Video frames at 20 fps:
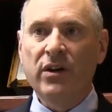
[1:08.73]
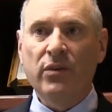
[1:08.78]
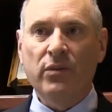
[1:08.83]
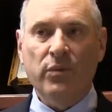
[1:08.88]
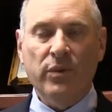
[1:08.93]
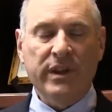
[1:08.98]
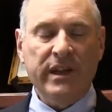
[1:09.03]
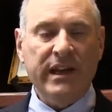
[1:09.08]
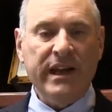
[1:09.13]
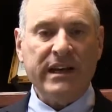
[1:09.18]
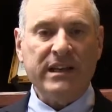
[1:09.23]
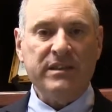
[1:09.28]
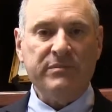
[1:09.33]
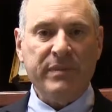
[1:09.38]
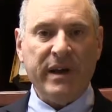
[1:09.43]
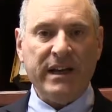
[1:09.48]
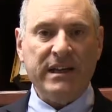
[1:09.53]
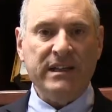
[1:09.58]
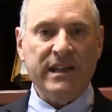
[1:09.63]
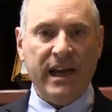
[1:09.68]
with an
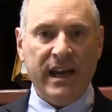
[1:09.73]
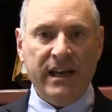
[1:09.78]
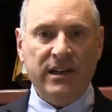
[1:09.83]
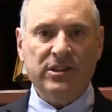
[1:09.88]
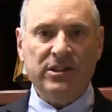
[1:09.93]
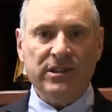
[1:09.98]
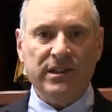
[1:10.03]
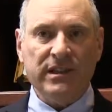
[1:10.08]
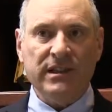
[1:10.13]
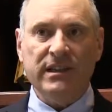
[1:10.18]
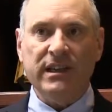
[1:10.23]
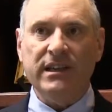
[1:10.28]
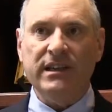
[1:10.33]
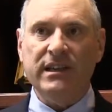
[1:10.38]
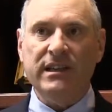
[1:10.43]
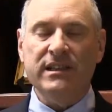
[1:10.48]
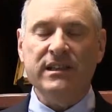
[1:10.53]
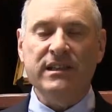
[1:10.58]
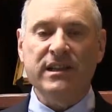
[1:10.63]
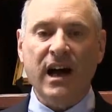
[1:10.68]
expectation that
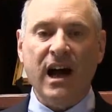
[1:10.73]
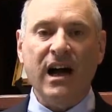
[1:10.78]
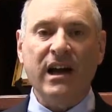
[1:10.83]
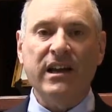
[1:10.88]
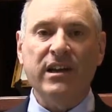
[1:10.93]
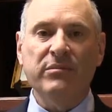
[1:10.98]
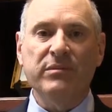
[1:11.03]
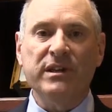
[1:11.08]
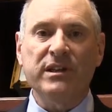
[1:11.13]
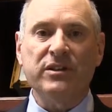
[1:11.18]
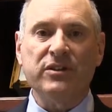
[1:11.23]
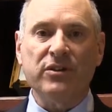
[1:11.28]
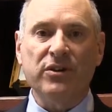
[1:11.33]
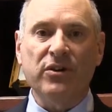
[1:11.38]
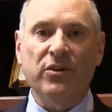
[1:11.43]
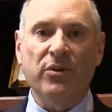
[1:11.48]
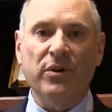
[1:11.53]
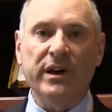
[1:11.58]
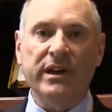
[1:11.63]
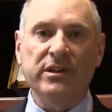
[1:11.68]
these documents are
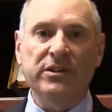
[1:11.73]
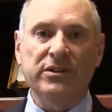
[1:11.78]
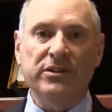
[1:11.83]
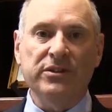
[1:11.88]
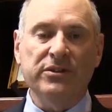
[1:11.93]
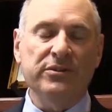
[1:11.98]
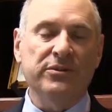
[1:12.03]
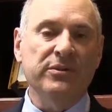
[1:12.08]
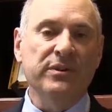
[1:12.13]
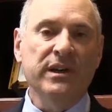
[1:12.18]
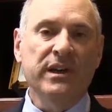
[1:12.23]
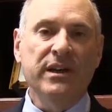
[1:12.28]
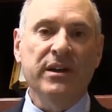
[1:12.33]
going to